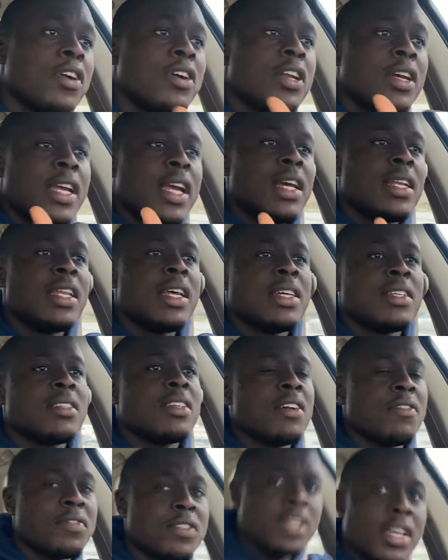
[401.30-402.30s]
to get their
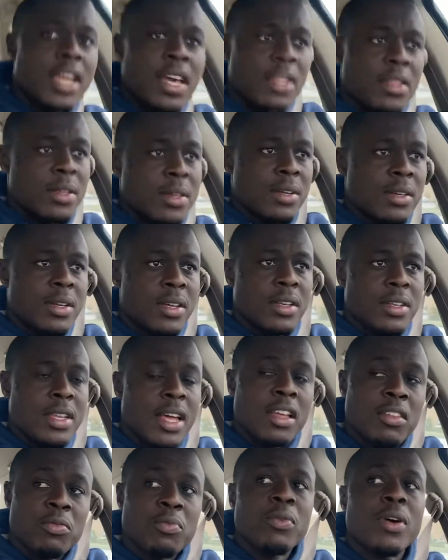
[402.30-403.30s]
stuff together.
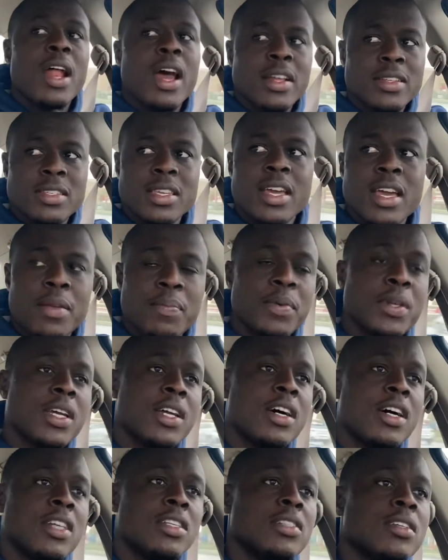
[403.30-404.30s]
That's what I said,
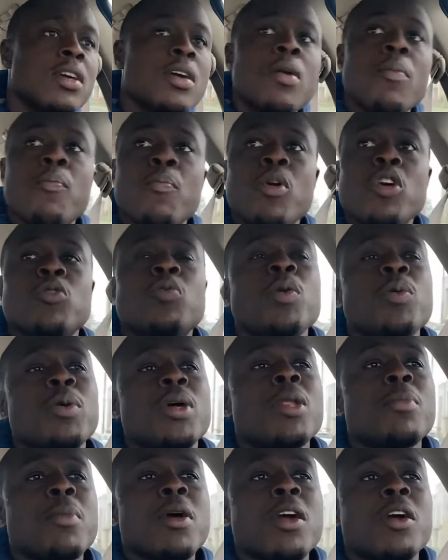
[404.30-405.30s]
because most people in
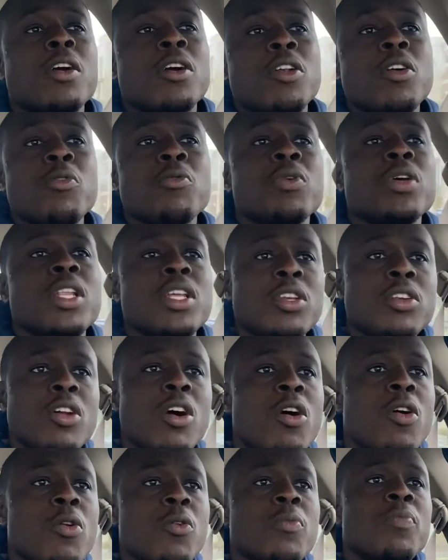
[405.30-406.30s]
America don't really
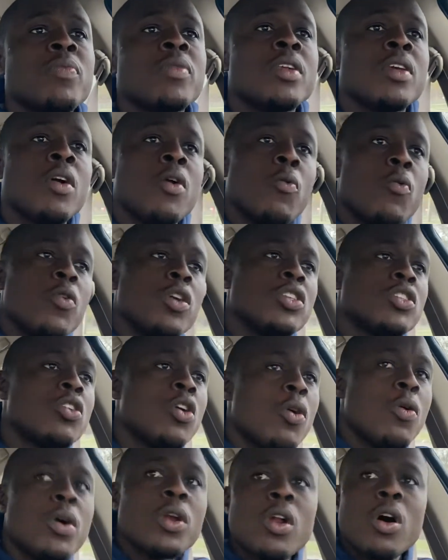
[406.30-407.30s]
know what's
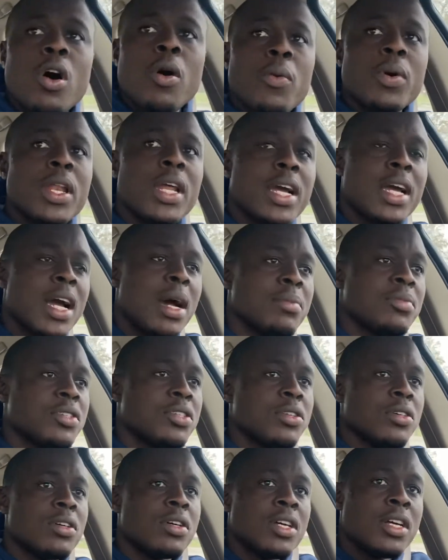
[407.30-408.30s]
going on when it comes
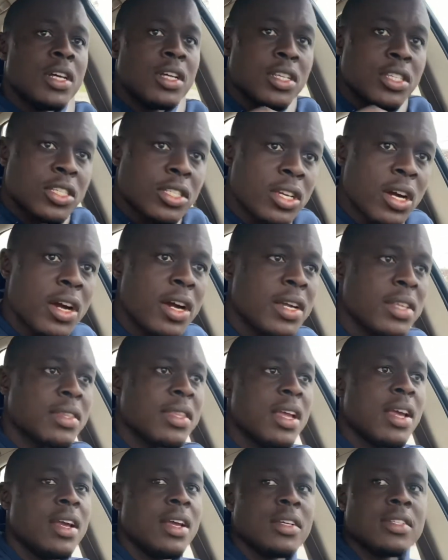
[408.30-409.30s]
to certain
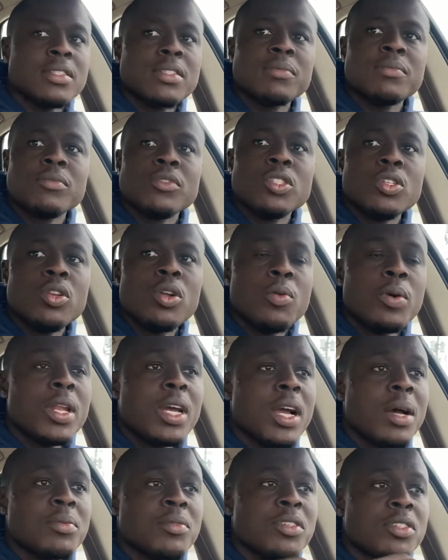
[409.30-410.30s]
things. When it
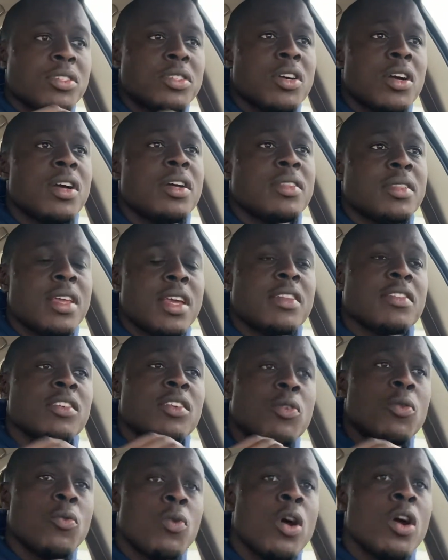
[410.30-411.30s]
comes to certain things in
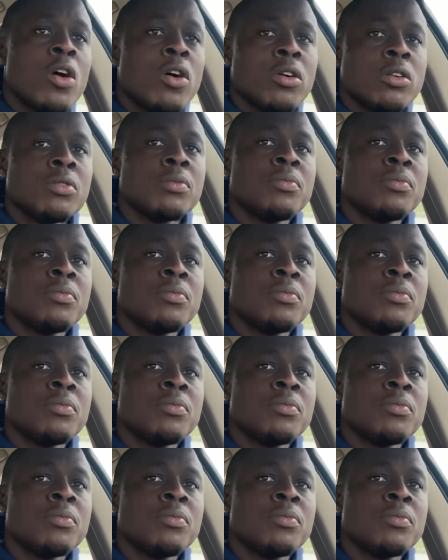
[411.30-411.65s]
the world.